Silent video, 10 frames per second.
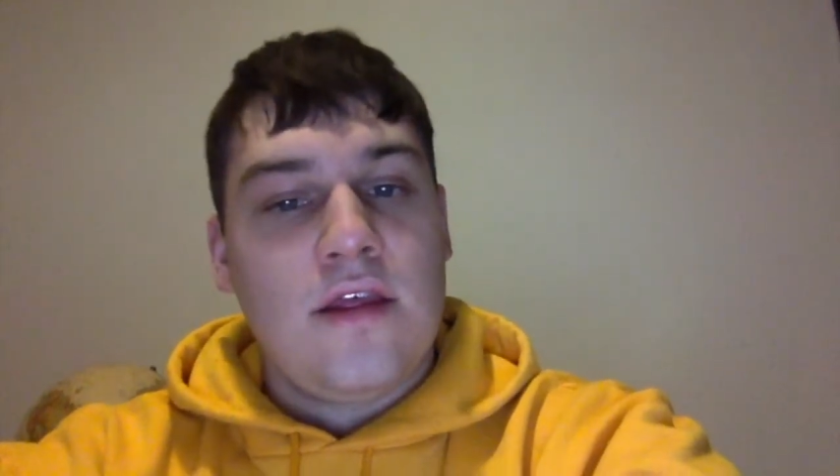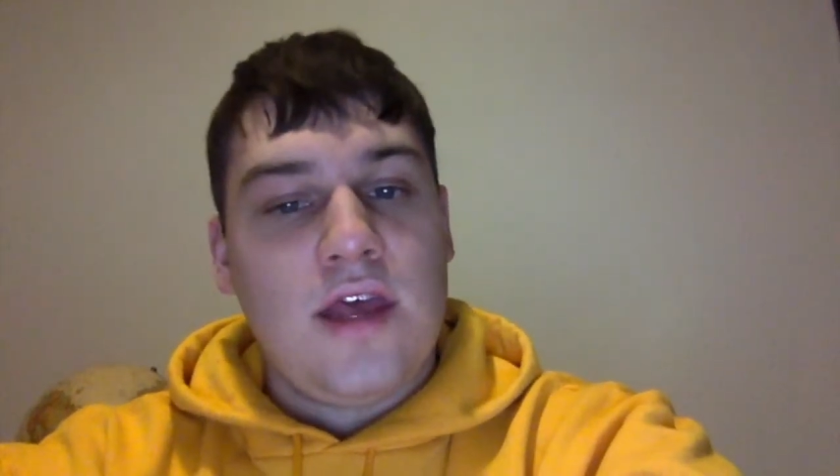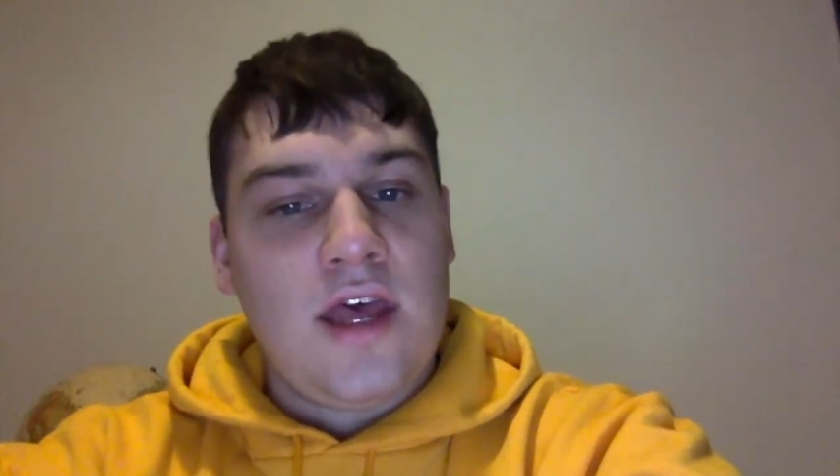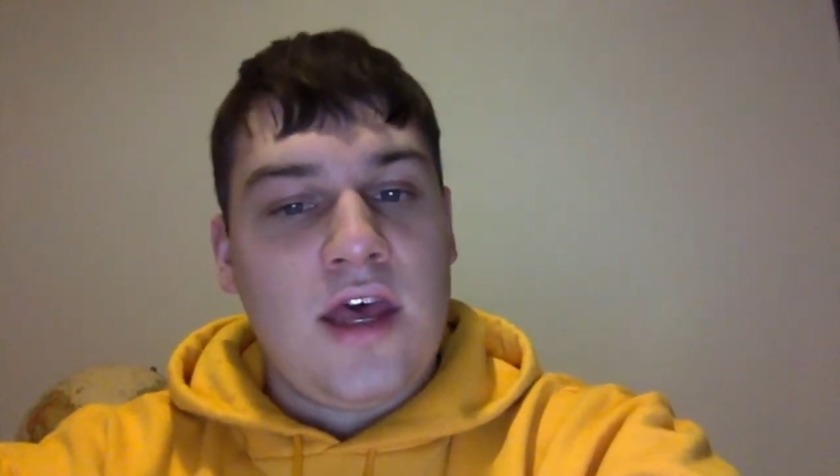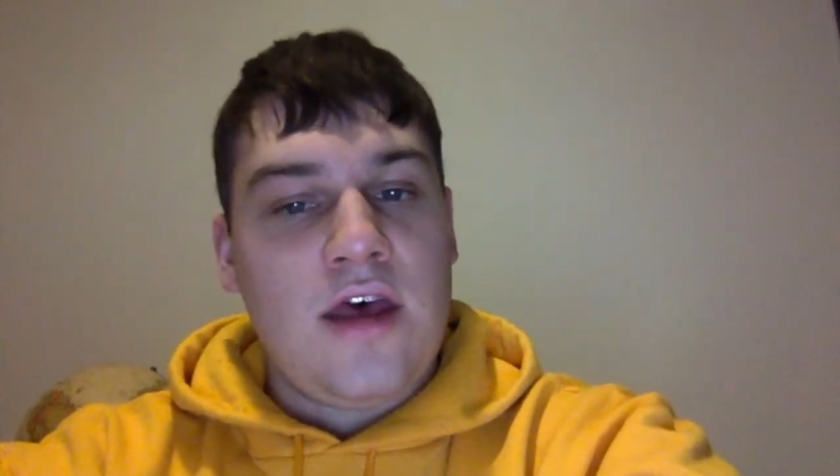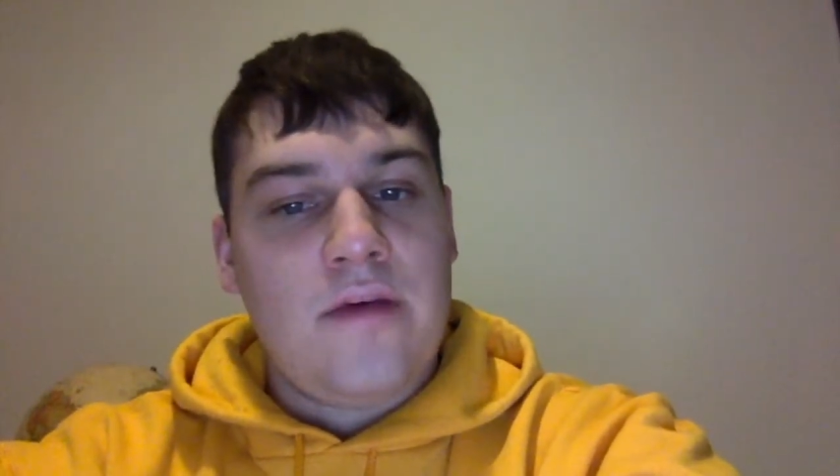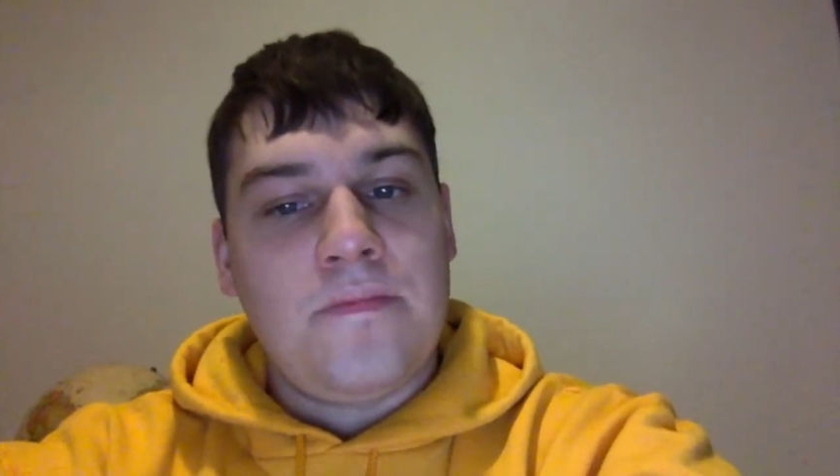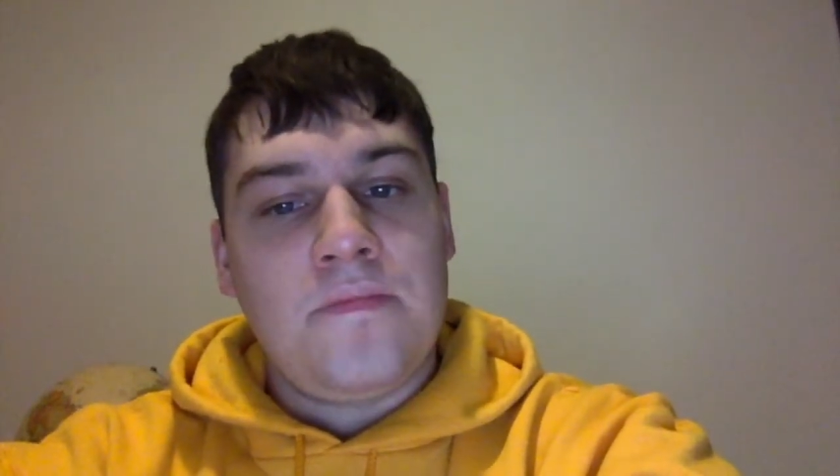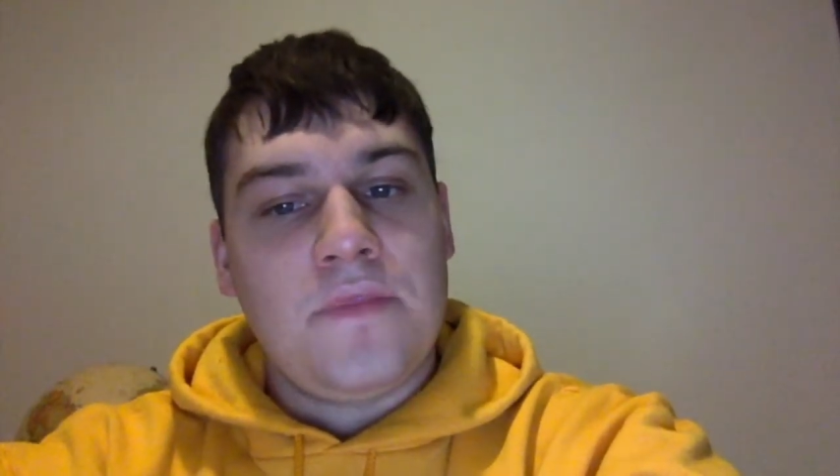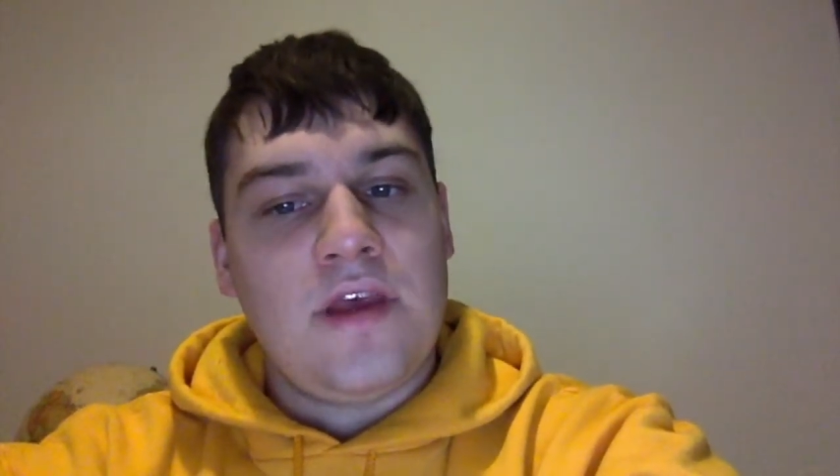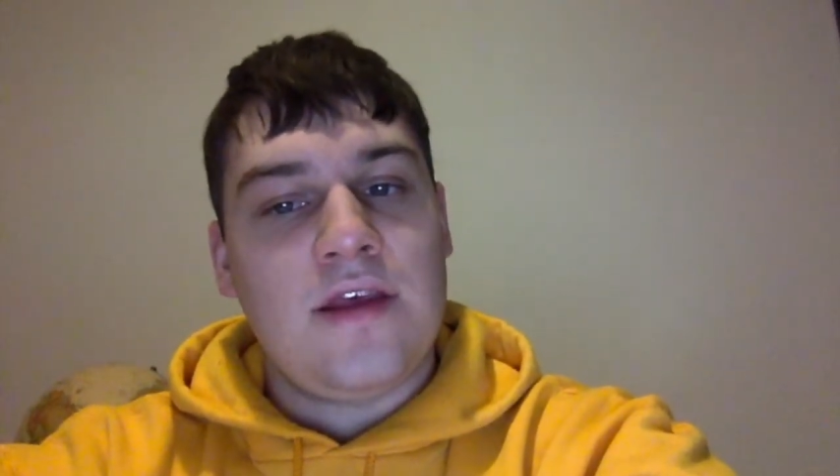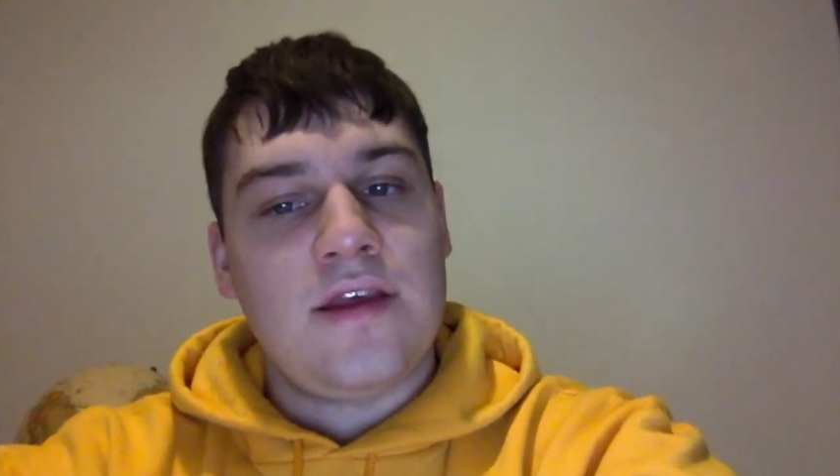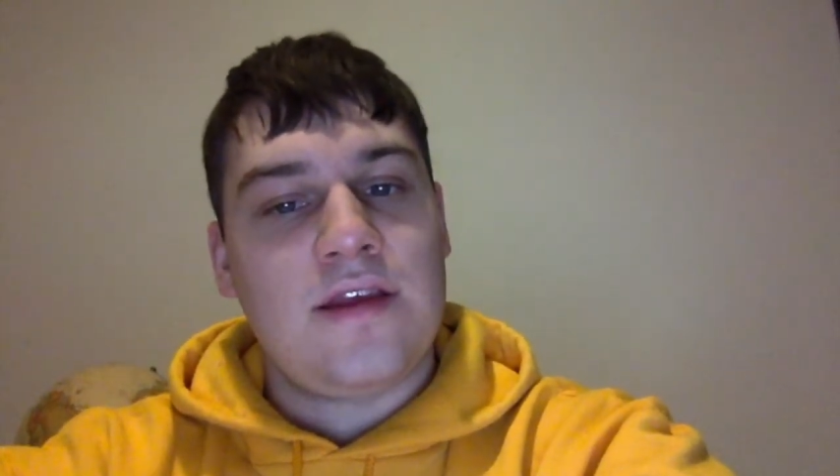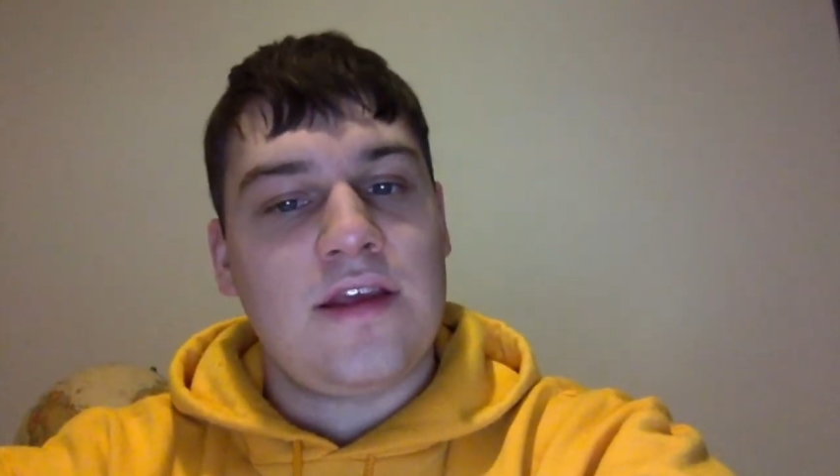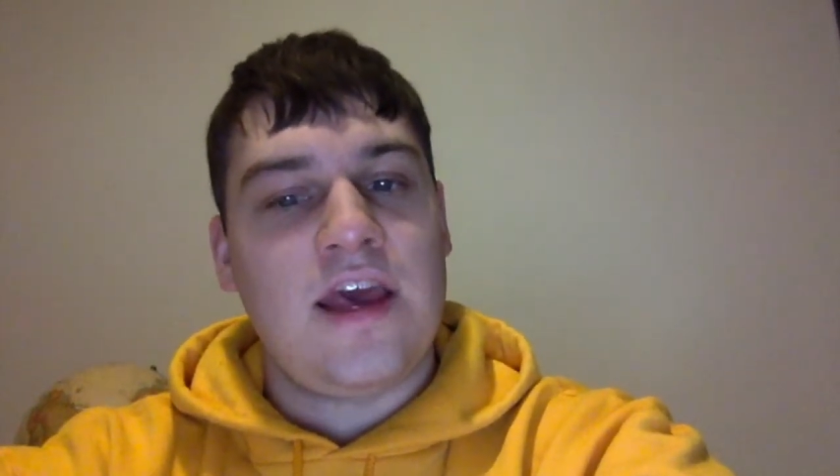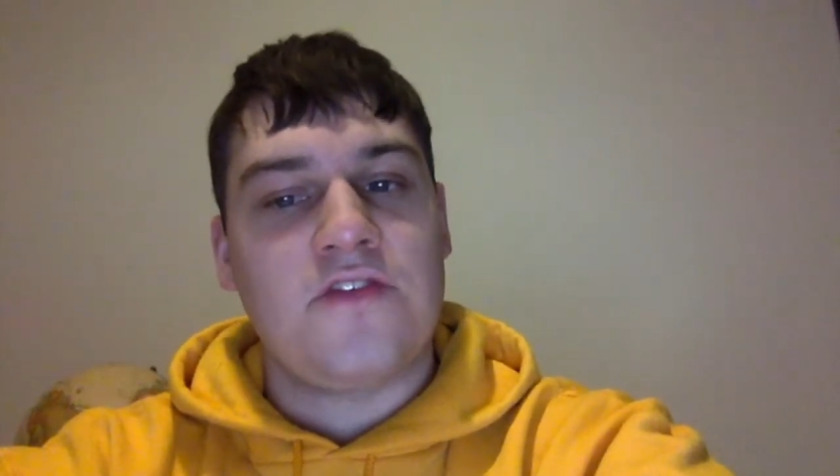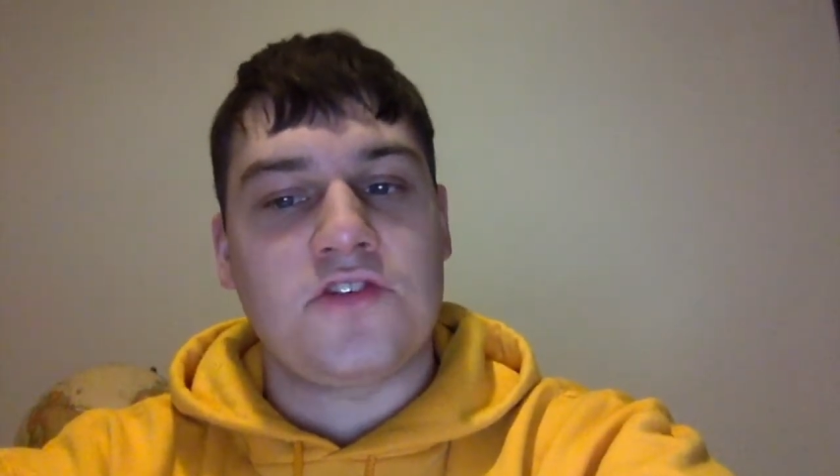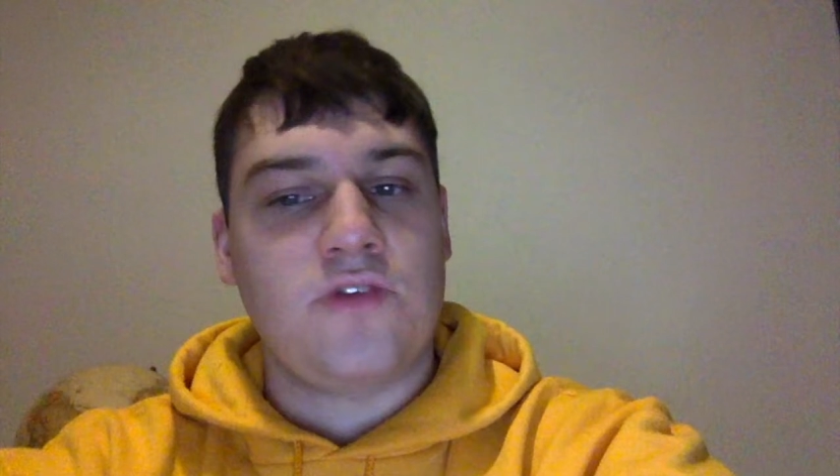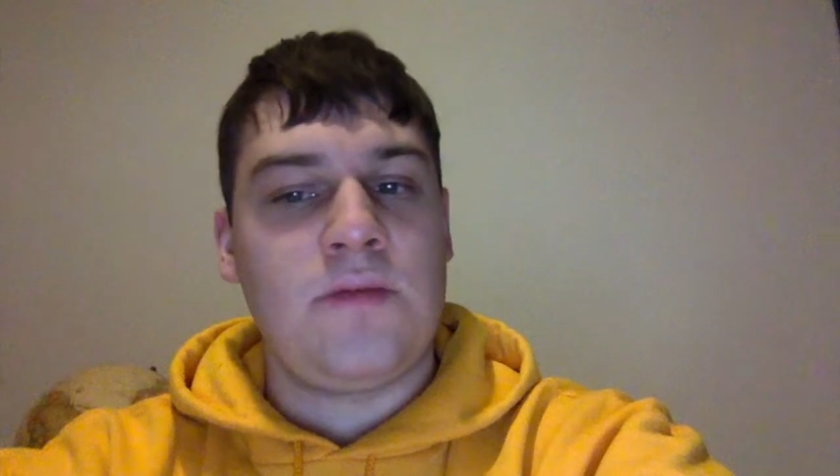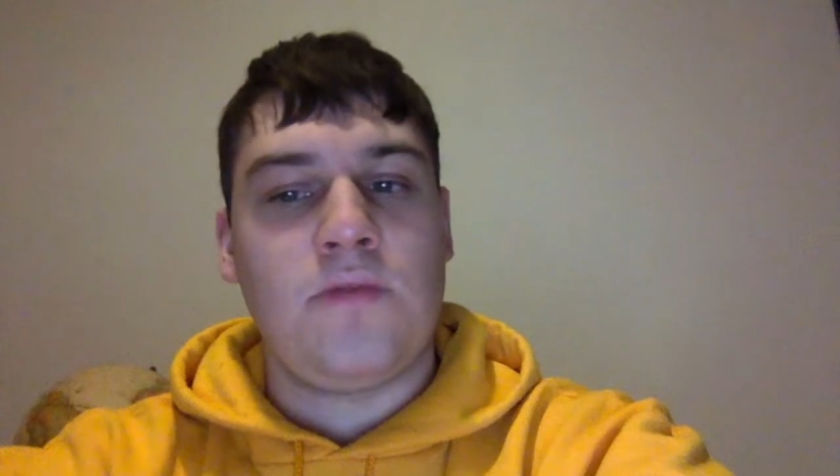the
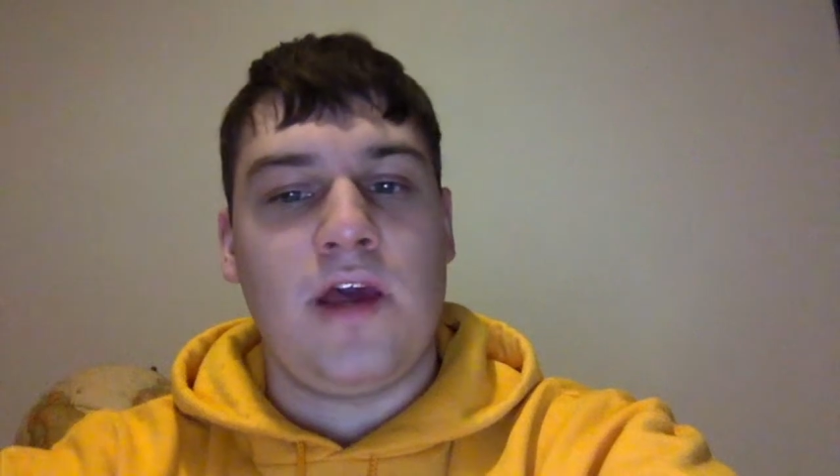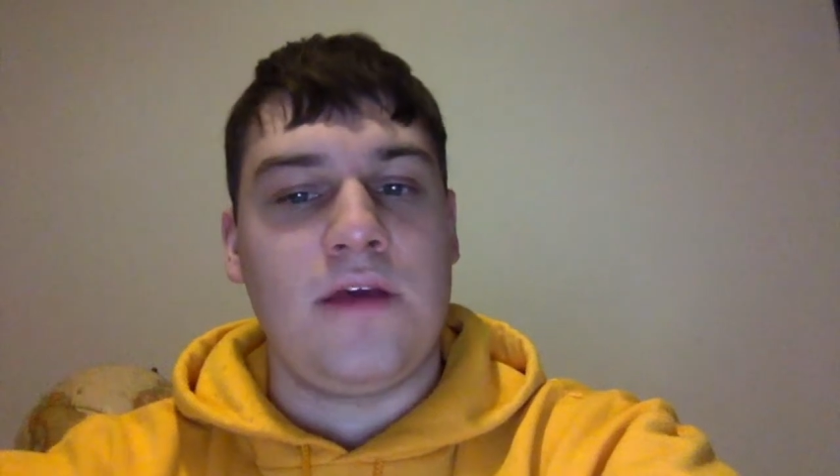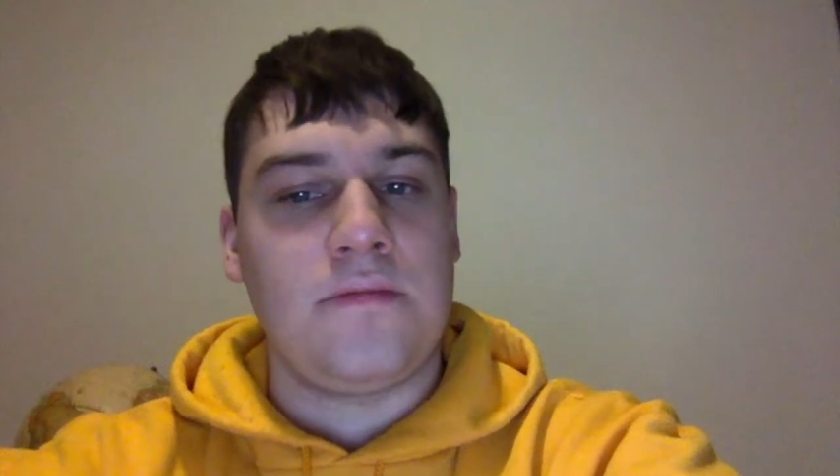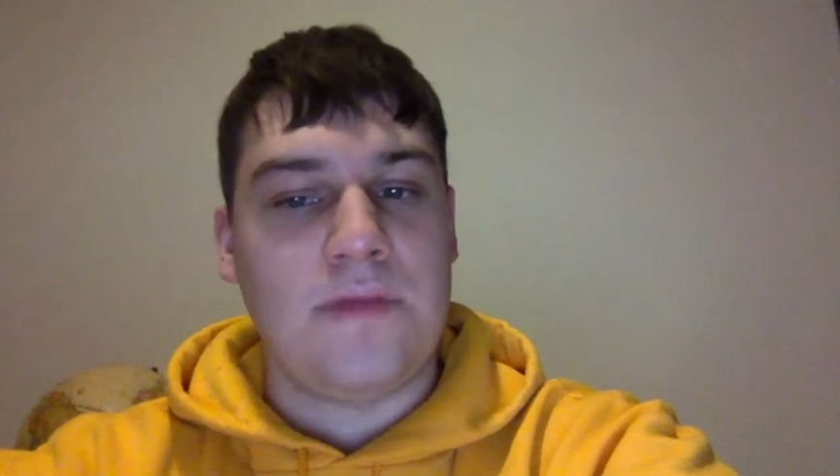screenplay.